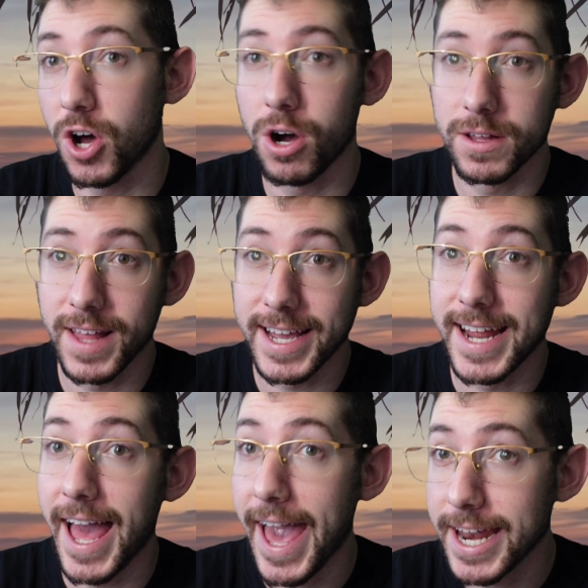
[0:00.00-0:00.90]
online
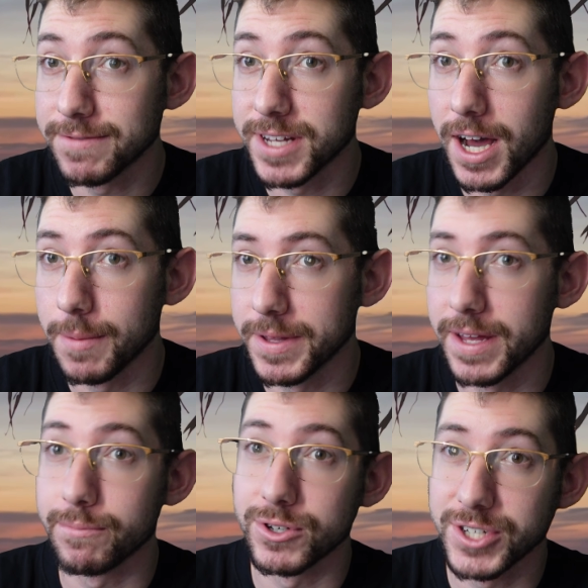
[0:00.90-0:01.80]
ahead of time and
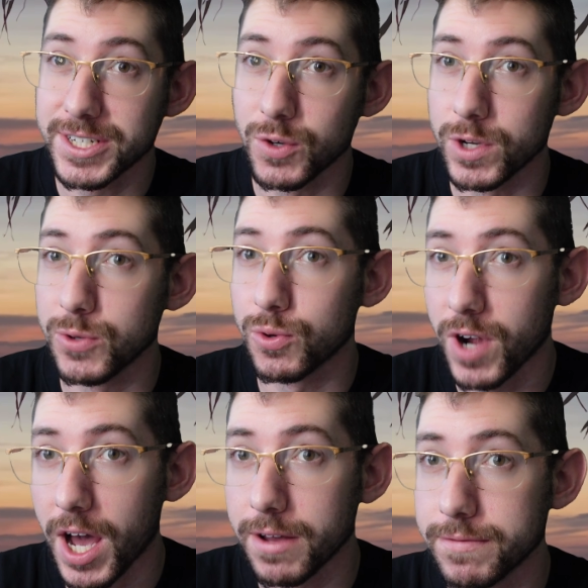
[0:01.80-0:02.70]
then present it when you
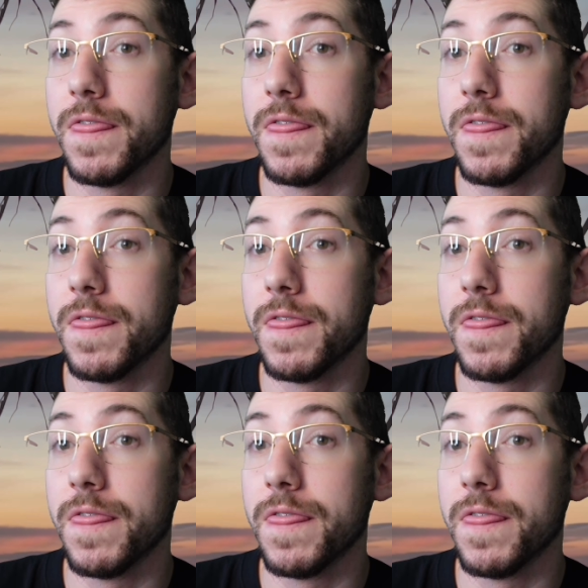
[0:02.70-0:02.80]
arrive.